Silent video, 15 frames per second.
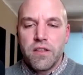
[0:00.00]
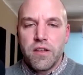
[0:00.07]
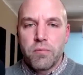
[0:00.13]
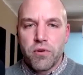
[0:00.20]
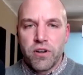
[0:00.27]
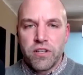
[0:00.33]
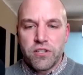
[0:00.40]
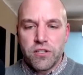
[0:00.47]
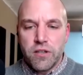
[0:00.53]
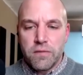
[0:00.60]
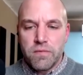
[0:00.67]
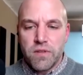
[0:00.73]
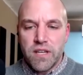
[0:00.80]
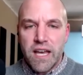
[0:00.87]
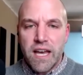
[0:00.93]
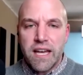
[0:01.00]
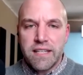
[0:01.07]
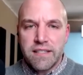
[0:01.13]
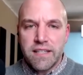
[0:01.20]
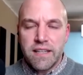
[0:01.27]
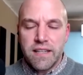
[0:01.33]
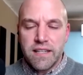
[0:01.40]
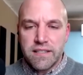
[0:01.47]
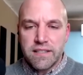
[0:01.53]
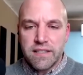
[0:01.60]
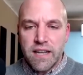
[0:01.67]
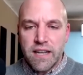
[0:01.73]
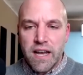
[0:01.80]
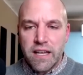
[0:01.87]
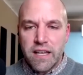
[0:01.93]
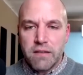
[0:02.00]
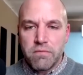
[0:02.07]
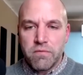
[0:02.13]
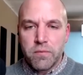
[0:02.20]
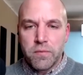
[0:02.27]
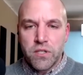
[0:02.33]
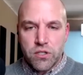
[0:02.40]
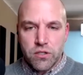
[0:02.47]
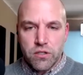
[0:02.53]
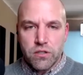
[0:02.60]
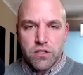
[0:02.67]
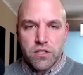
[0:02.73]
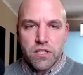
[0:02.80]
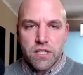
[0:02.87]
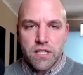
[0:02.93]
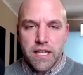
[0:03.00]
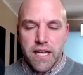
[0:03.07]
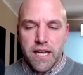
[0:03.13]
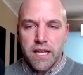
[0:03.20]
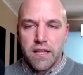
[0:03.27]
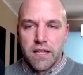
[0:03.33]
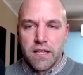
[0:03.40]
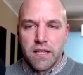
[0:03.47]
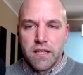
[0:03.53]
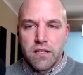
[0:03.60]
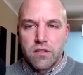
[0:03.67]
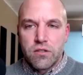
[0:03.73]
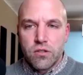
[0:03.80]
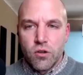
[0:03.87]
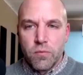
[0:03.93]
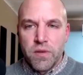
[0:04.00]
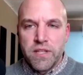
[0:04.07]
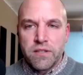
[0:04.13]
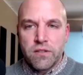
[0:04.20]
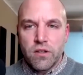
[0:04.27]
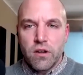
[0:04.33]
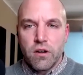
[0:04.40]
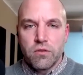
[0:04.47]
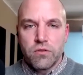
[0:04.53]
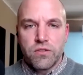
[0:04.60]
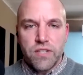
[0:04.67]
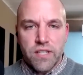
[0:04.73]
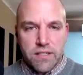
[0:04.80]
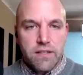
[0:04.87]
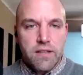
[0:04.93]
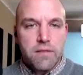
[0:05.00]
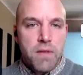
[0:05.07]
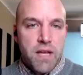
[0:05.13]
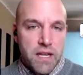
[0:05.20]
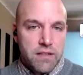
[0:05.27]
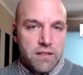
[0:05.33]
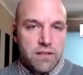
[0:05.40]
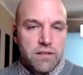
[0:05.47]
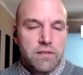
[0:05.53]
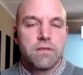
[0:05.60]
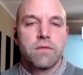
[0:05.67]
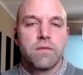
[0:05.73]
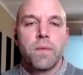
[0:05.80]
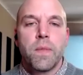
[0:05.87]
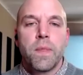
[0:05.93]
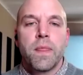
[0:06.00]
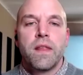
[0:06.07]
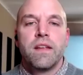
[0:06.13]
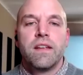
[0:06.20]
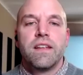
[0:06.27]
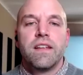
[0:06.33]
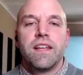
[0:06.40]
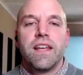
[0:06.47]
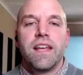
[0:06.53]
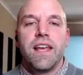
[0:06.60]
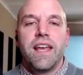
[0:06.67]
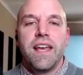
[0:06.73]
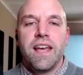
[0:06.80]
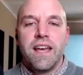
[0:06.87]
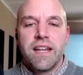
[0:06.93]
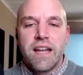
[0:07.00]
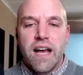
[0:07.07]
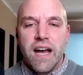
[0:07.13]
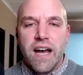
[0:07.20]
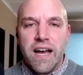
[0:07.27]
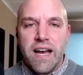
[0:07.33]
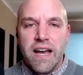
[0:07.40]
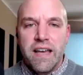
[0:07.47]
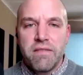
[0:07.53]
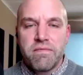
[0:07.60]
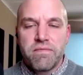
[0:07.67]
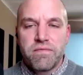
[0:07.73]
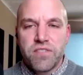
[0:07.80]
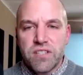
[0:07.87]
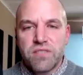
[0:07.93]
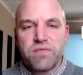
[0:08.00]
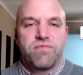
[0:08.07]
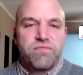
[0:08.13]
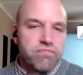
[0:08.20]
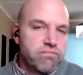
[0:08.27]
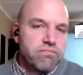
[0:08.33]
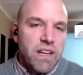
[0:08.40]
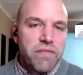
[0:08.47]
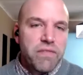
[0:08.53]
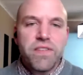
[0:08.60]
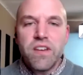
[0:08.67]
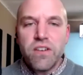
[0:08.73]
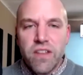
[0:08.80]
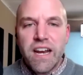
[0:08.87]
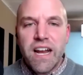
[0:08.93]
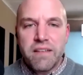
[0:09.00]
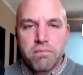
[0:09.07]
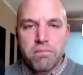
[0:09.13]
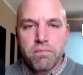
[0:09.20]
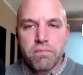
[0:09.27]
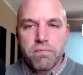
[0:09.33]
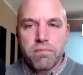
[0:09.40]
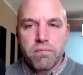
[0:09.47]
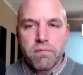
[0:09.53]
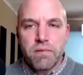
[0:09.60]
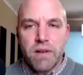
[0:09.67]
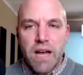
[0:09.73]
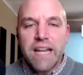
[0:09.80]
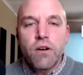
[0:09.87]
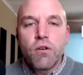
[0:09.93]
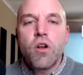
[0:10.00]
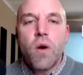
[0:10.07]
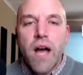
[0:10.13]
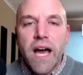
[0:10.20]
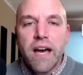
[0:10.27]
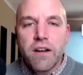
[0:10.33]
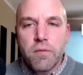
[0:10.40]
uh, the apprenticeship, the guy said, Listen, I come from a church that sermons are 60 minutes. And I just feel that I I don't know